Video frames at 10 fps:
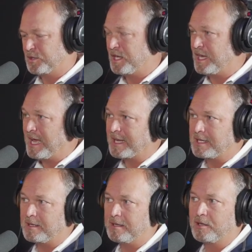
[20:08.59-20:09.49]

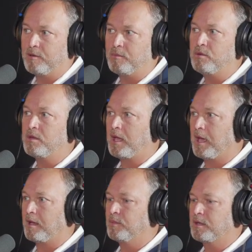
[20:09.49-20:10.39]
connected and communicate,